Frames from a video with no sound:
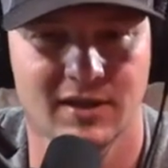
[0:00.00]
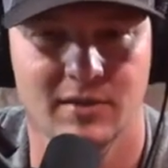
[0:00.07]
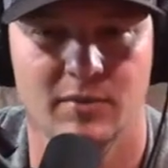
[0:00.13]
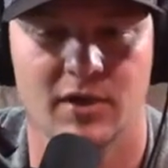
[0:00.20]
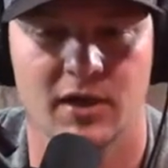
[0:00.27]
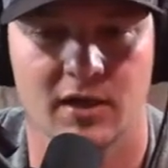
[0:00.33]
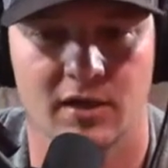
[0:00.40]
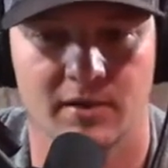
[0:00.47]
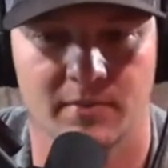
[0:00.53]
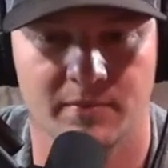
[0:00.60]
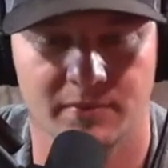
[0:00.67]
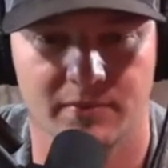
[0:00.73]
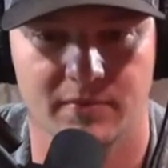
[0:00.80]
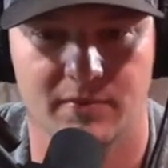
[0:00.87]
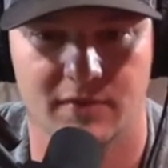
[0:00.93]
But
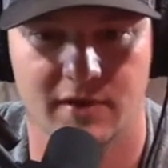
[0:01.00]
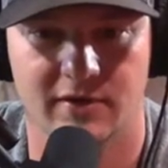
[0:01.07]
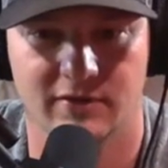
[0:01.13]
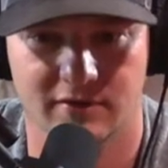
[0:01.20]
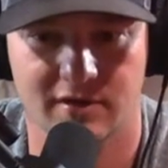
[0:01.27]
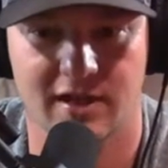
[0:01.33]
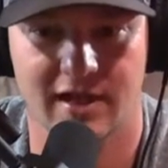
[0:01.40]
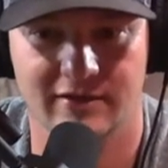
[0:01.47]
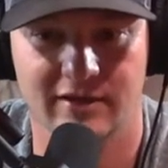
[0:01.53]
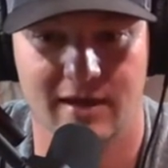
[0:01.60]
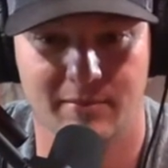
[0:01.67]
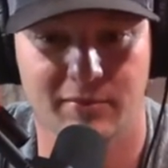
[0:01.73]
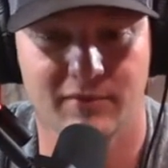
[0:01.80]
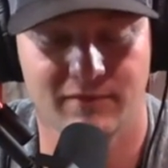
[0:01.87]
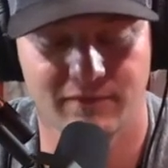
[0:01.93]
I'm
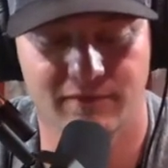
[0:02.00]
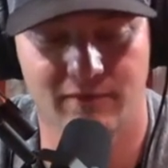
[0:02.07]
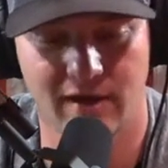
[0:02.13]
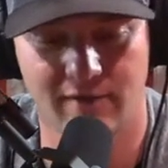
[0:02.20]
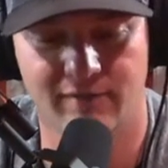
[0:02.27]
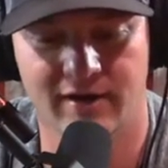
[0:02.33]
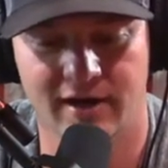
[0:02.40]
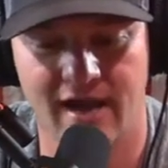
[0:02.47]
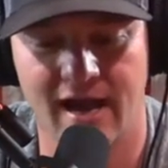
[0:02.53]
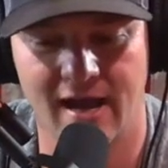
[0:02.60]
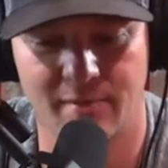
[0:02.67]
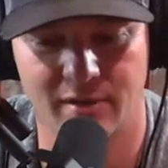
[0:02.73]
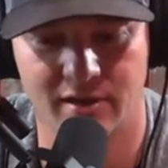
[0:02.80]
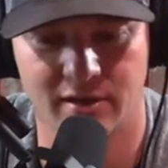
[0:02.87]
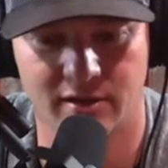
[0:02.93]
very
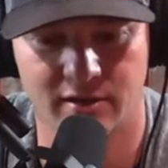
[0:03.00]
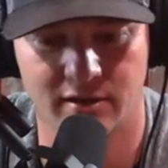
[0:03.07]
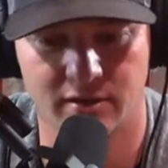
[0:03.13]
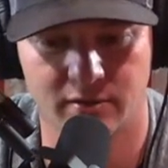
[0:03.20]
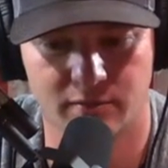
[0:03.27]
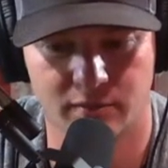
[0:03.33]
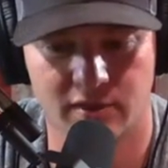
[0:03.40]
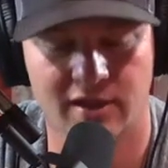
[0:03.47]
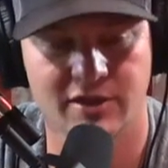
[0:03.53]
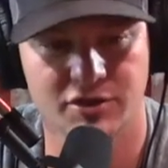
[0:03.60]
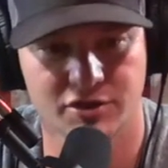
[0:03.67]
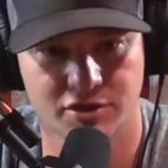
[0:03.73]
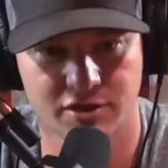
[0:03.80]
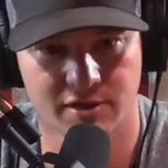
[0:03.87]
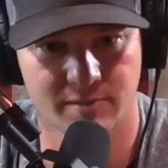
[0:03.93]
happy that the
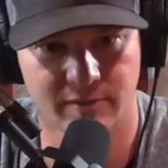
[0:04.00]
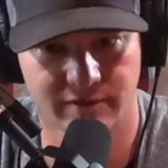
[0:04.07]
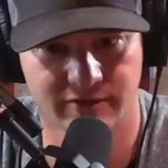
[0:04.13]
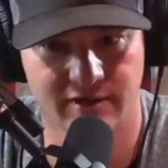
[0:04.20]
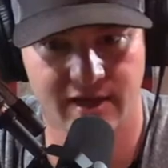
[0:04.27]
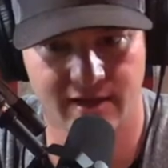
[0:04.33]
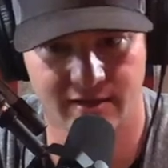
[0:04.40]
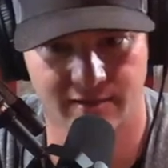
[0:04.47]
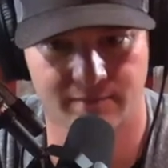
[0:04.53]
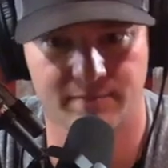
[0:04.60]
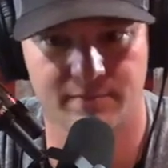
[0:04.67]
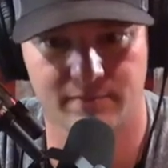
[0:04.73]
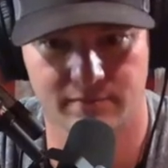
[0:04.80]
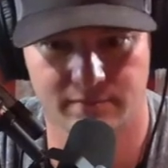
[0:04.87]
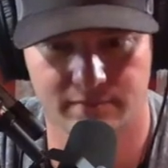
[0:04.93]
relationship has kind
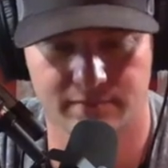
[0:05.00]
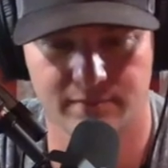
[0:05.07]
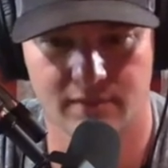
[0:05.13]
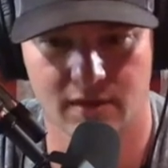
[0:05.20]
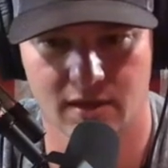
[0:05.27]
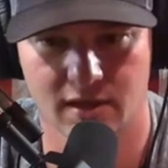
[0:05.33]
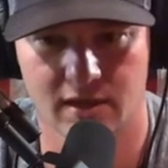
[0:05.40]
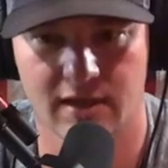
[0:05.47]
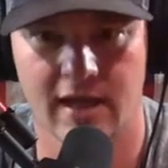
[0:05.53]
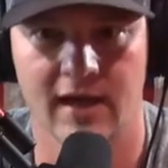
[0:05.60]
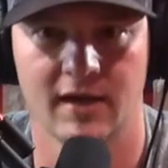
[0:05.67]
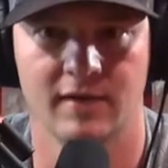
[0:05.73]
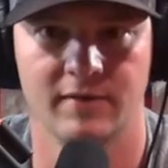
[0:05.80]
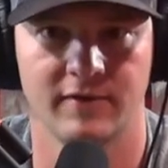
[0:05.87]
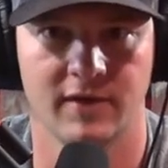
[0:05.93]

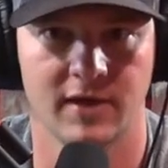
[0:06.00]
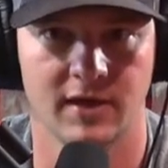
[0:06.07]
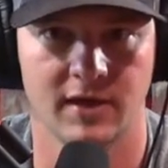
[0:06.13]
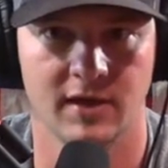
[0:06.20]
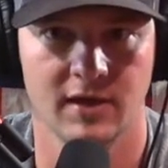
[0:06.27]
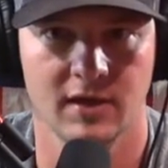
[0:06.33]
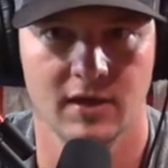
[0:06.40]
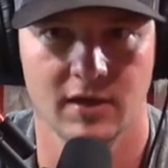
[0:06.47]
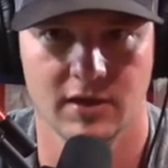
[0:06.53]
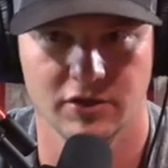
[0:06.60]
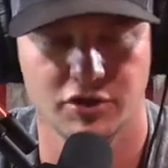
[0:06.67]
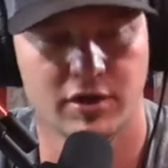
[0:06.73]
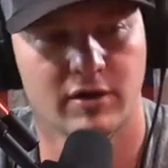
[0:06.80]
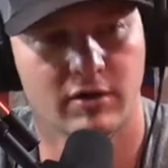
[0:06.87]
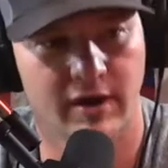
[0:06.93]
of
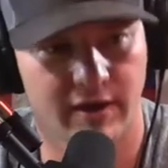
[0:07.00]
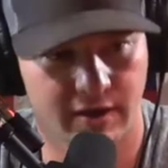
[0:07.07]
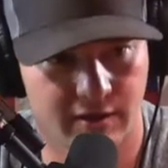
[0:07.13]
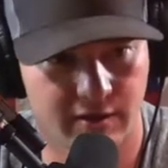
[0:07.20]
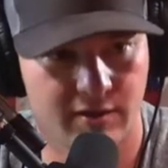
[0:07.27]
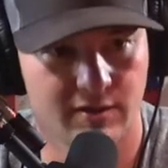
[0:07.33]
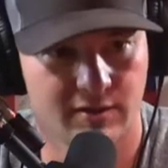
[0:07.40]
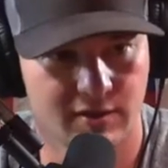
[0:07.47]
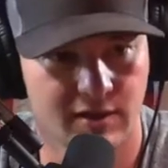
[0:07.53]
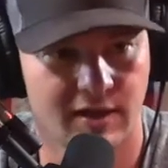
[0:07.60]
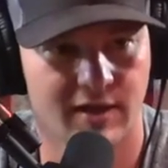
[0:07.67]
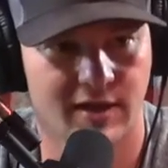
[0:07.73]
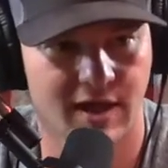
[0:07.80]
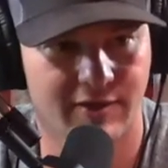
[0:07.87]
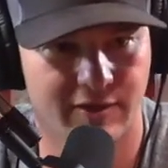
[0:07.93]
generated,
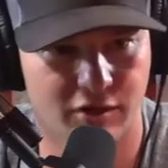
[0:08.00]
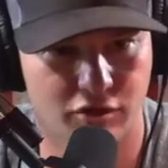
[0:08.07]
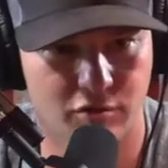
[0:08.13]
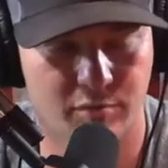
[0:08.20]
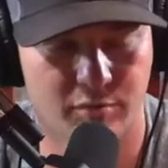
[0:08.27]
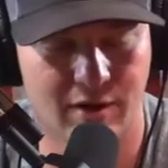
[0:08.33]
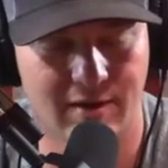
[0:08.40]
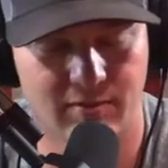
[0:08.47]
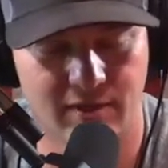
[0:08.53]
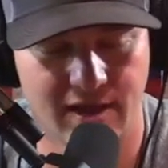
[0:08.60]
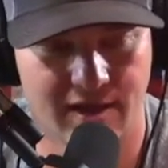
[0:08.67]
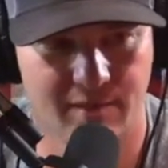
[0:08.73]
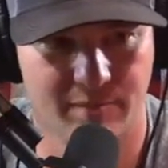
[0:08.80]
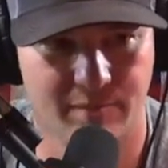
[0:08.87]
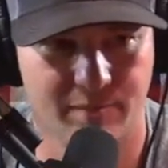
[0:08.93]
and I think you probably
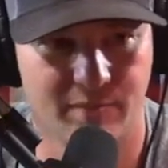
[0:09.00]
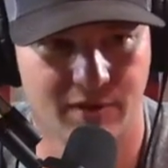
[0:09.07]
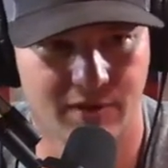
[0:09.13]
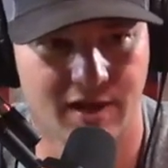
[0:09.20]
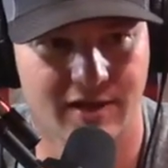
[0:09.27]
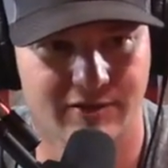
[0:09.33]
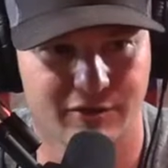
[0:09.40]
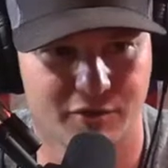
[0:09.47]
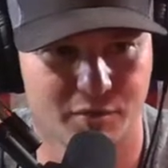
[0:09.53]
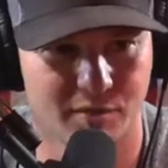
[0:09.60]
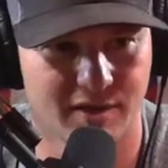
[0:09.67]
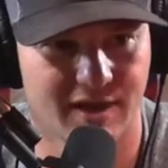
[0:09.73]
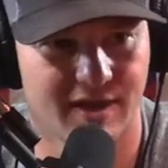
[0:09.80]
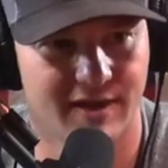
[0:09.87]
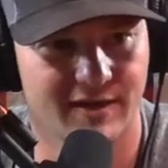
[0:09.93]
had a lot to do with
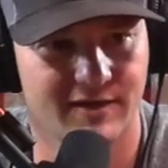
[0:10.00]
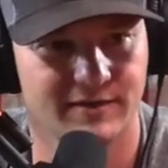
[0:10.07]
that.